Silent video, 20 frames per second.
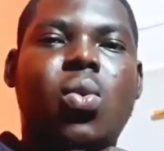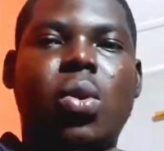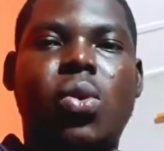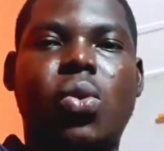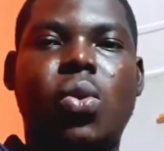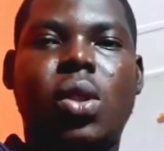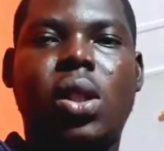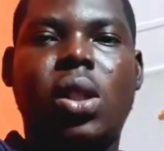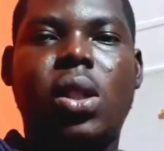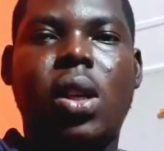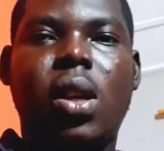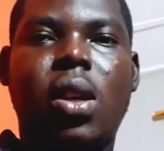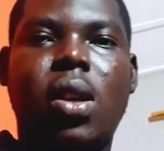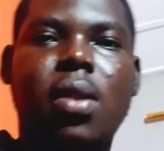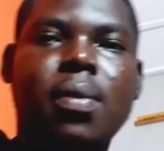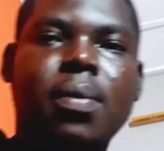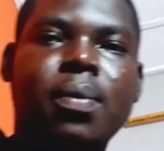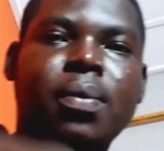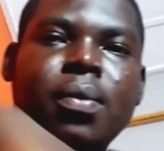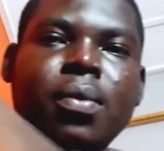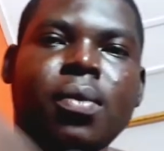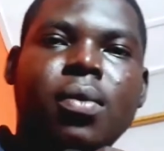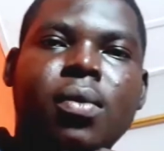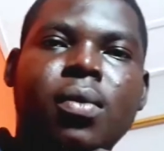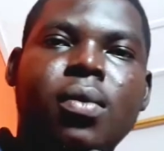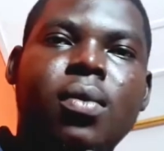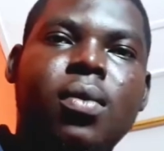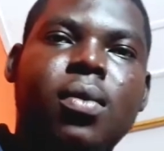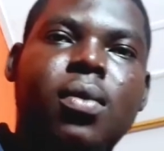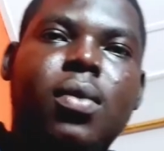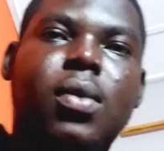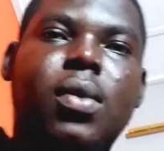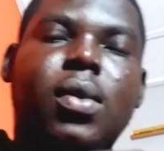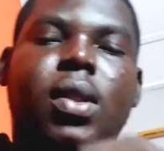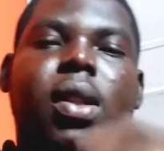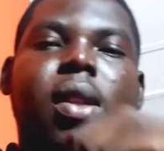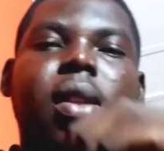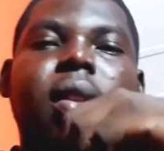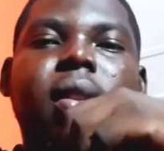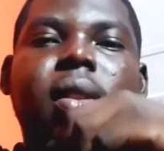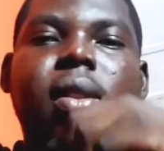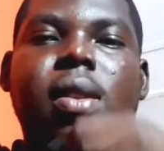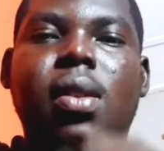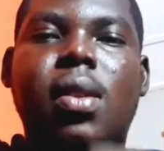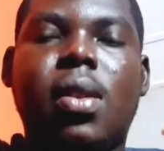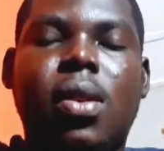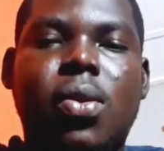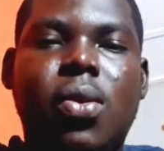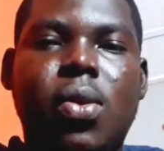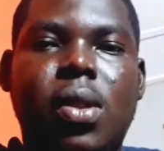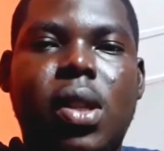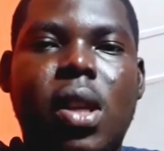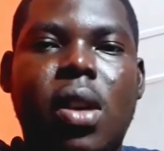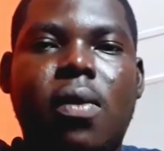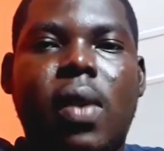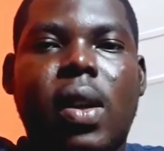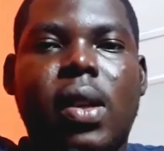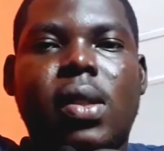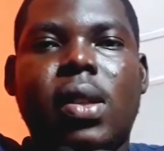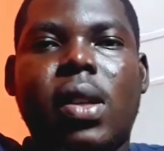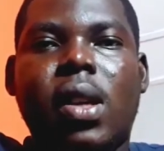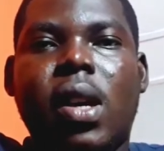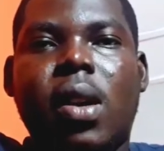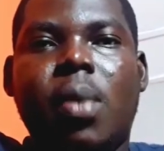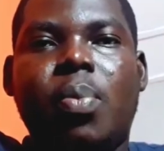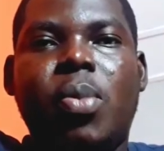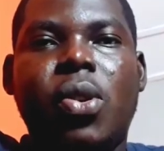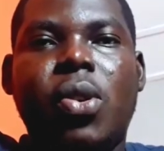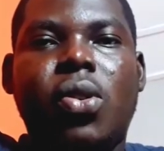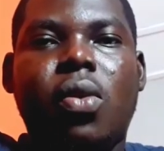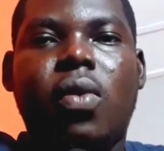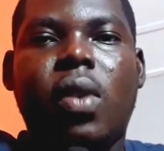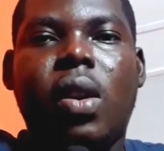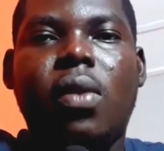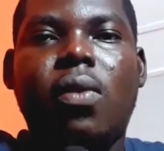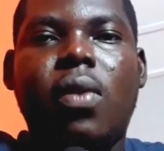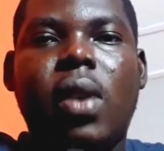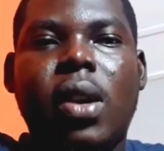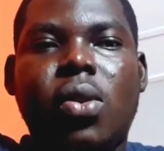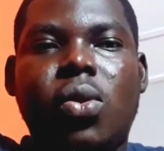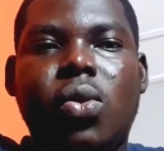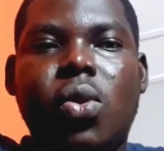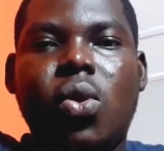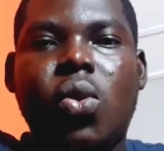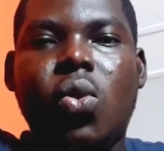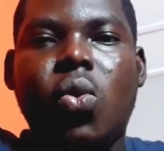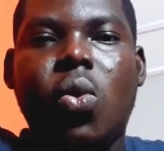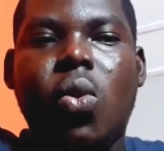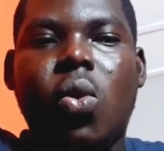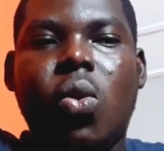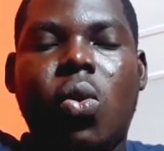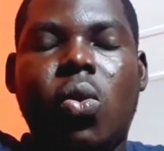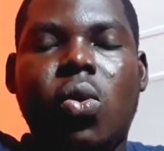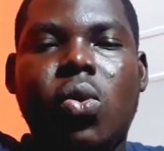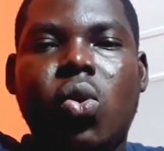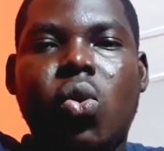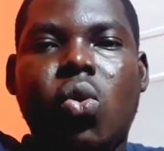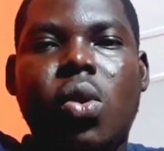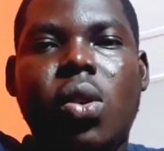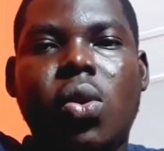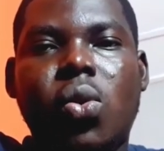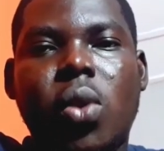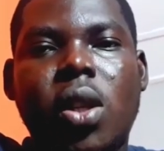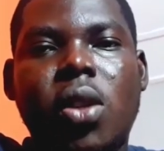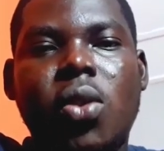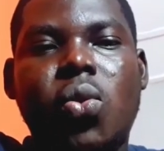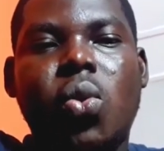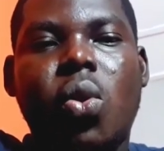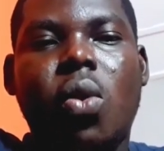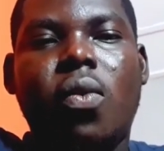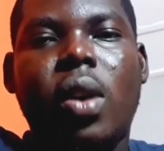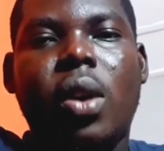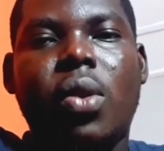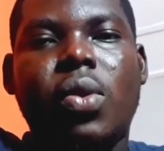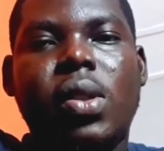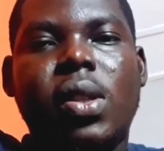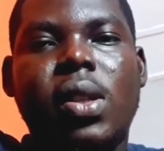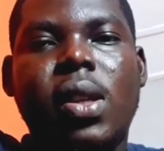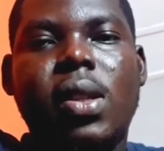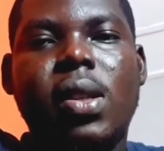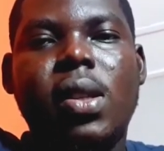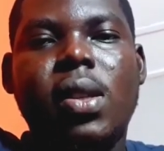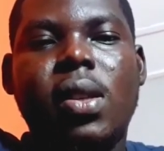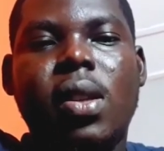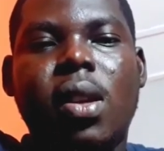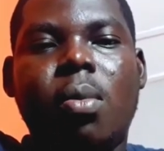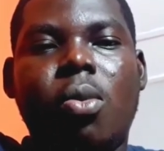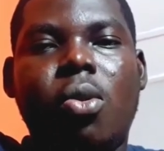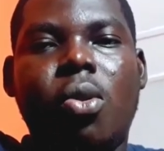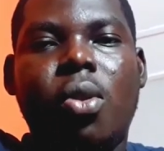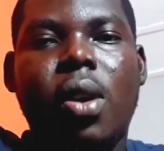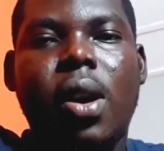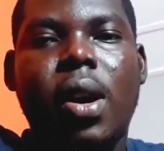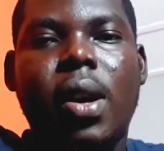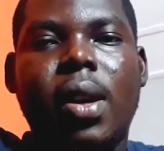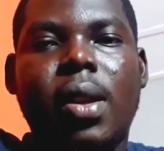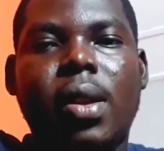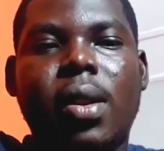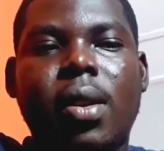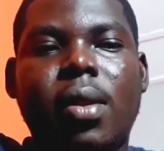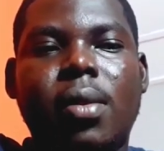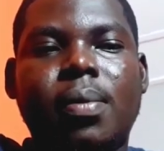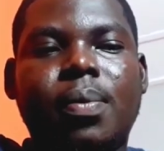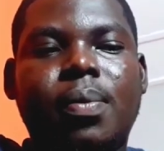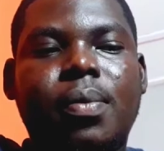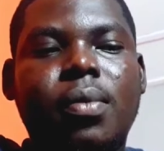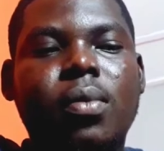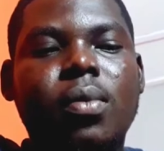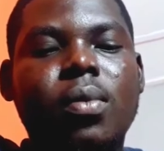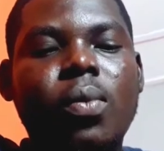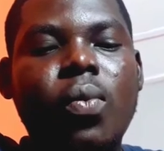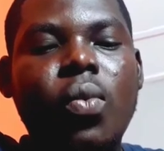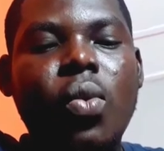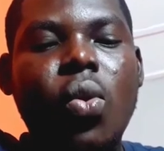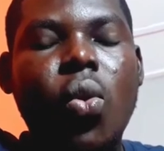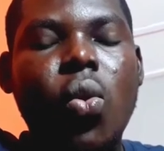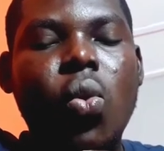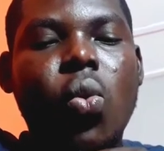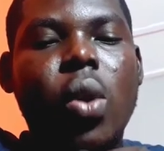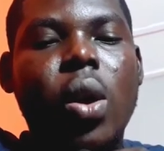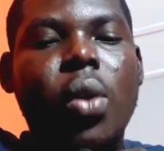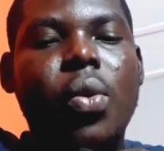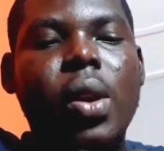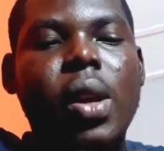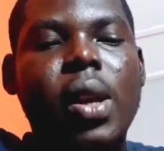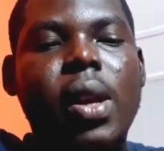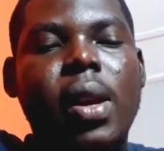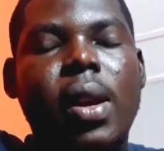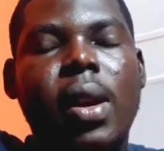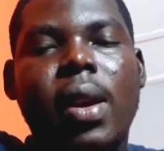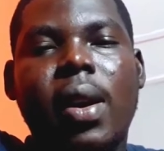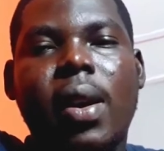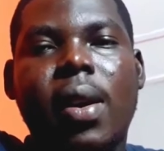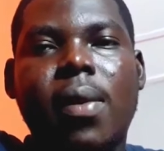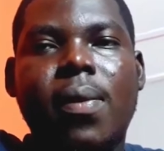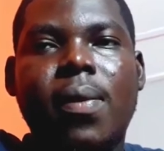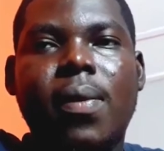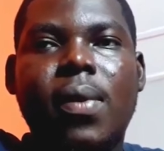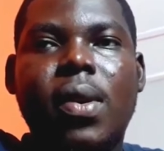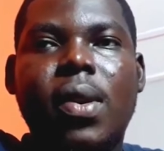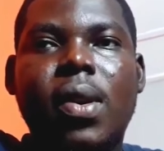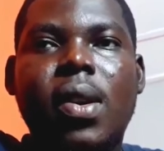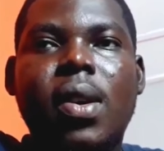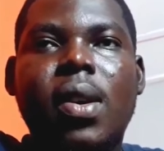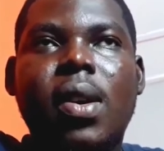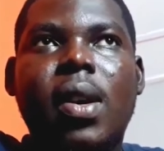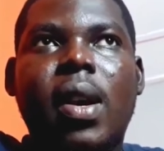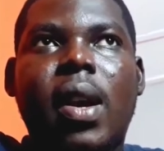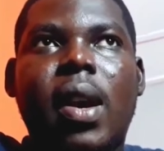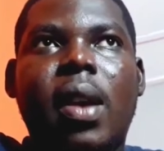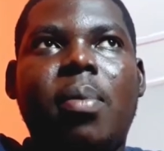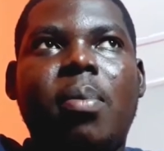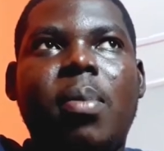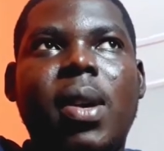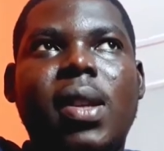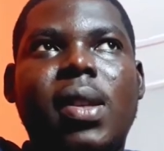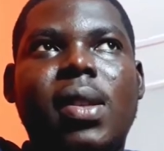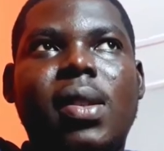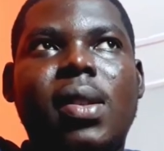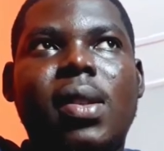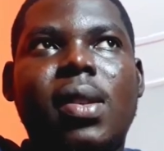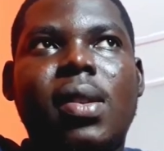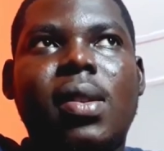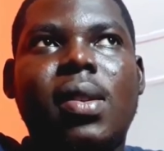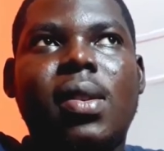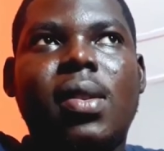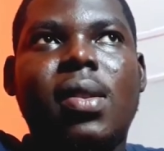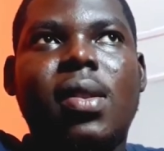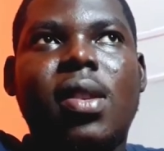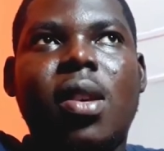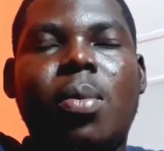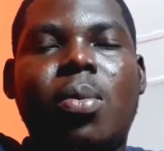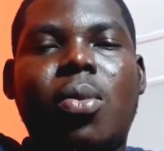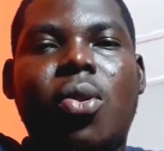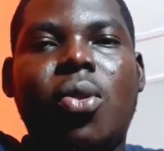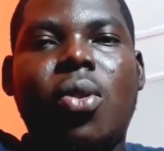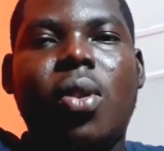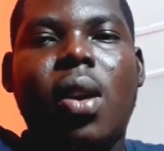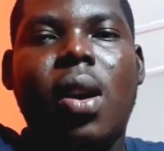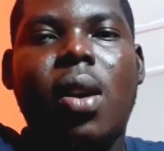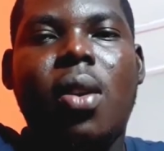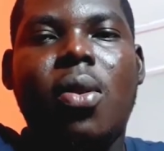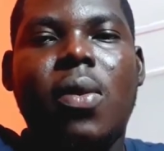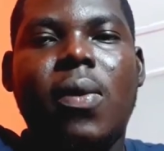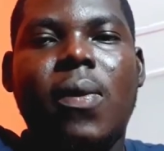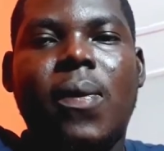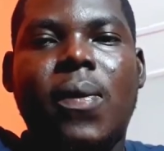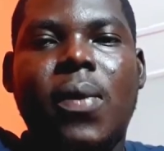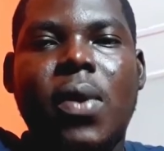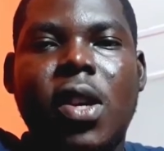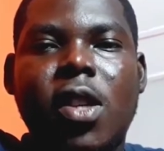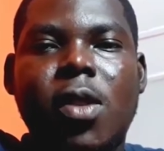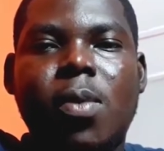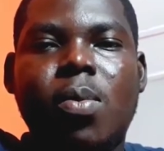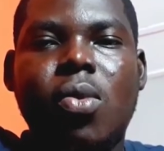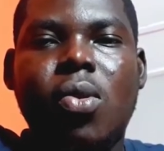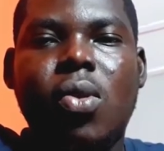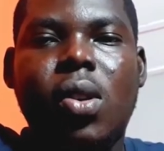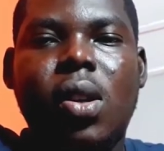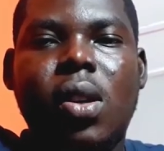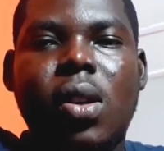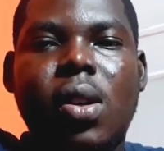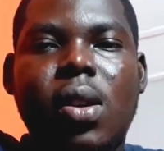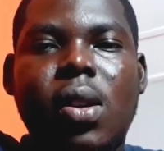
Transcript: want to share it to serve as a piece of advice to you all. So in 2012, I was dating Deborah, and then we're really in love. I met Deborah on Facebook